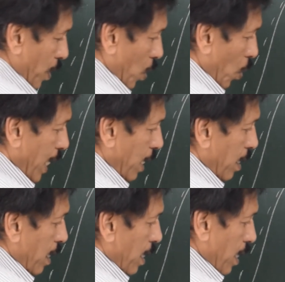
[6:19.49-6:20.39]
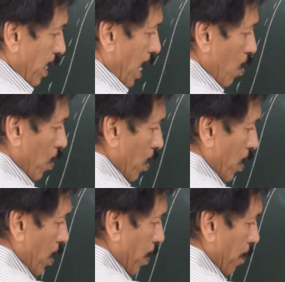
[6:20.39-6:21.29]
Okay? Now,
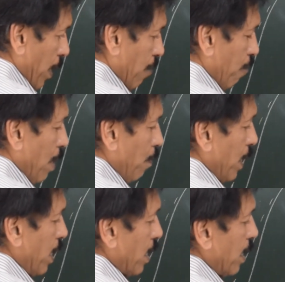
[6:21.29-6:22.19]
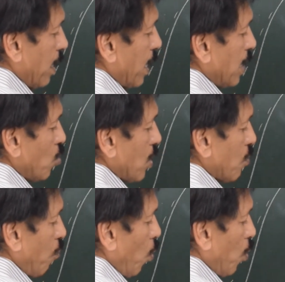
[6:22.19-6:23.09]
if my predicted range was
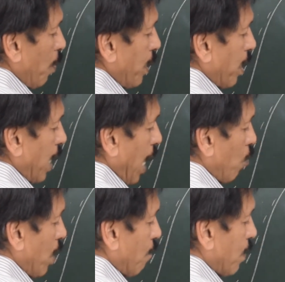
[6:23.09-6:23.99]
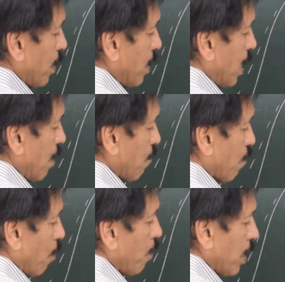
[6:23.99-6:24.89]
4 meter, I would have turned left
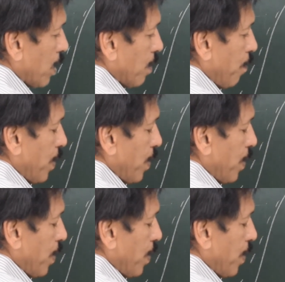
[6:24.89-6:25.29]
from here.